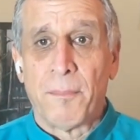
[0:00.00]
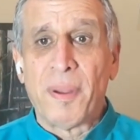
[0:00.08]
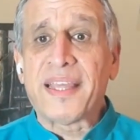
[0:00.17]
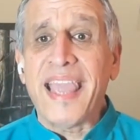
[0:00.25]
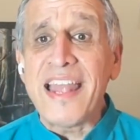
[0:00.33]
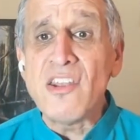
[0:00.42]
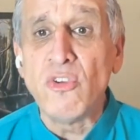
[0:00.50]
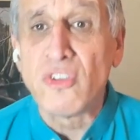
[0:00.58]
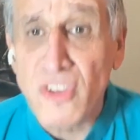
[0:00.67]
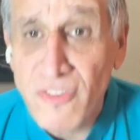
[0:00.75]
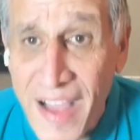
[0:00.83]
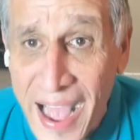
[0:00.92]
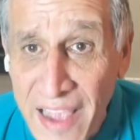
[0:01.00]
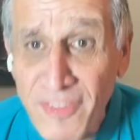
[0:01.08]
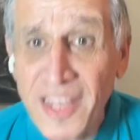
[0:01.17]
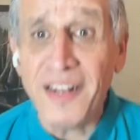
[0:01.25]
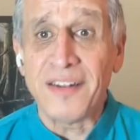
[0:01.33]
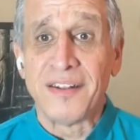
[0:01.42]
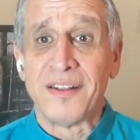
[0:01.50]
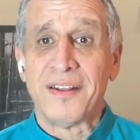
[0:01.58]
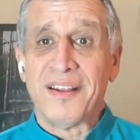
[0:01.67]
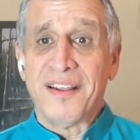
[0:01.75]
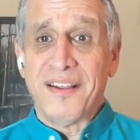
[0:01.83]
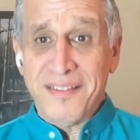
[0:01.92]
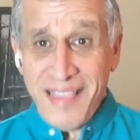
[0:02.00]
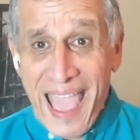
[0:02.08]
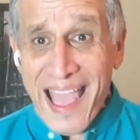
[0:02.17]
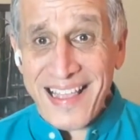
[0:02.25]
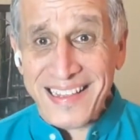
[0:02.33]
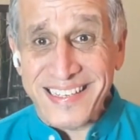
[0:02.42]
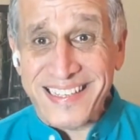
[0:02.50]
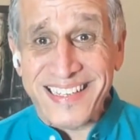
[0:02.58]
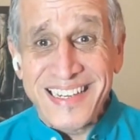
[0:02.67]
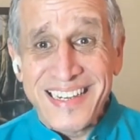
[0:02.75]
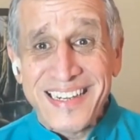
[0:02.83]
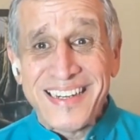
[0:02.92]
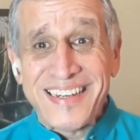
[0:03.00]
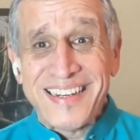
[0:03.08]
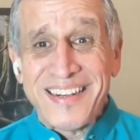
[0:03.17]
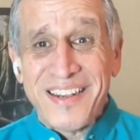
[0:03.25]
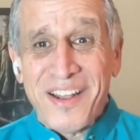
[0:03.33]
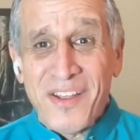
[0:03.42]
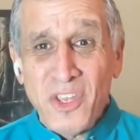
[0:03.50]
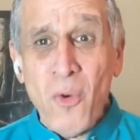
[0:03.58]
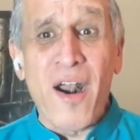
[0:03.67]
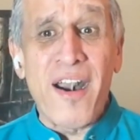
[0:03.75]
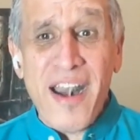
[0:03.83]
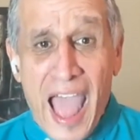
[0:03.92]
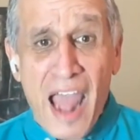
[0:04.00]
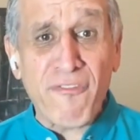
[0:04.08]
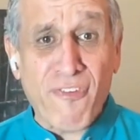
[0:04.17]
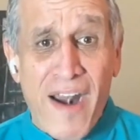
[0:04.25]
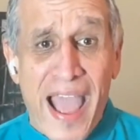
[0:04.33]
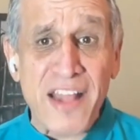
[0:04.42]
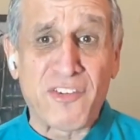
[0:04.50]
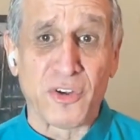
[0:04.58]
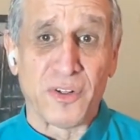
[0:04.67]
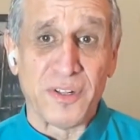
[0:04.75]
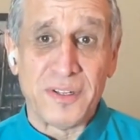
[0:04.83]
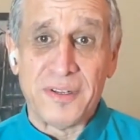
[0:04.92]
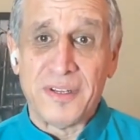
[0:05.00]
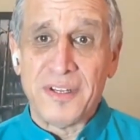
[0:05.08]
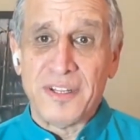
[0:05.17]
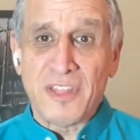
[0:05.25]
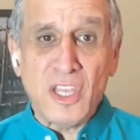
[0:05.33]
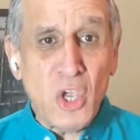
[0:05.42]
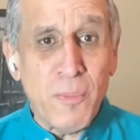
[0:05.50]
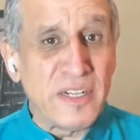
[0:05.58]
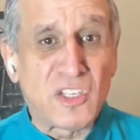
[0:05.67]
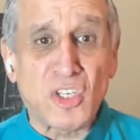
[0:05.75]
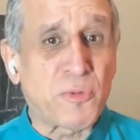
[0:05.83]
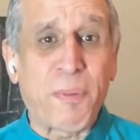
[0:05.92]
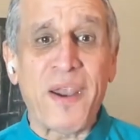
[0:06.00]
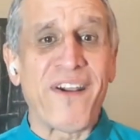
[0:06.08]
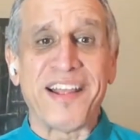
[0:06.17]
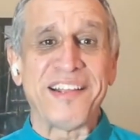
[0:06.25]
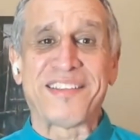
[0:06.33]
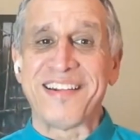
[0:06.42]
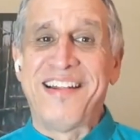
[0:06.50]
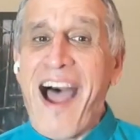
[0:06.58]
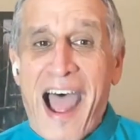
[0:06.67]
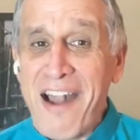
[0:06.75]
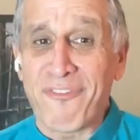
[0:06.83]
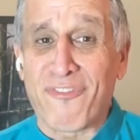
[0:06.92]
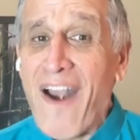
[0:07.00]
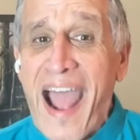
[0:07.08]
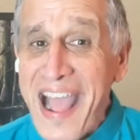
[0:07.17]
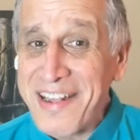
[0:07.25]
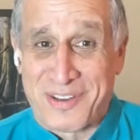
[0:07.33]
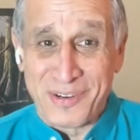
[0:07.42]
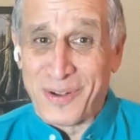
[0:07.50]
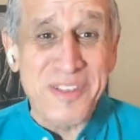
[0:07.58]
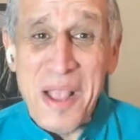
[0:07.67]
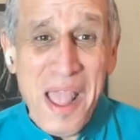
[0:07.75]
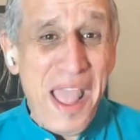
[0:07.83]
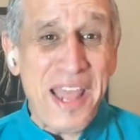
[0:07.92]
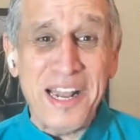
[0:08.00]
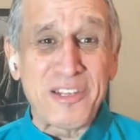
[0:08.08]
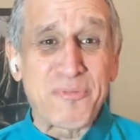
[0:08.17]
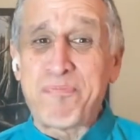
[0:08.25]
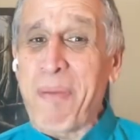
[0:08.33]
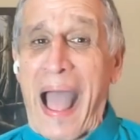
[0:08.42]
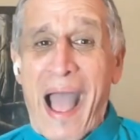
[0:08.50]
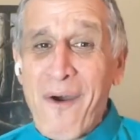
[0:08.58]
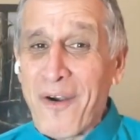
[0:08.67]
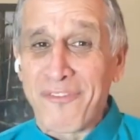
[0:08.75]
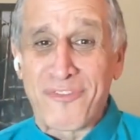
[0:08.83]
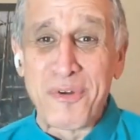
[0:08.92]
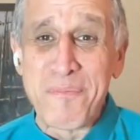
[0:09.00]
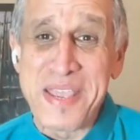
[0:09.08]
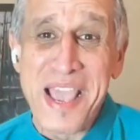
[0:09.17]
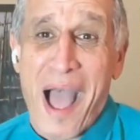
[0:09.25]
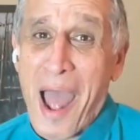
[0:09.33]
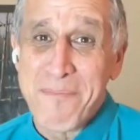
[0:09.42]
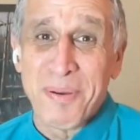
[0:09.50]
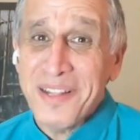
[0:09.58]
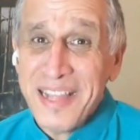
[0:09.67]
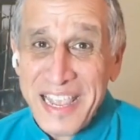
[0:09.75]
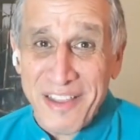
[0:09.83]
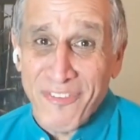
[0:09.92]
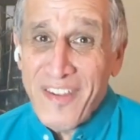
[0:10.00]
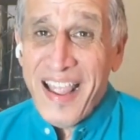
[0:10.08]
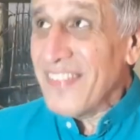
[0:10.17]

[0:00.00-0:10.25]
But can you survive it? Yes. You are not fragile. The human spirit is not fragile. It is powerful beyond belief.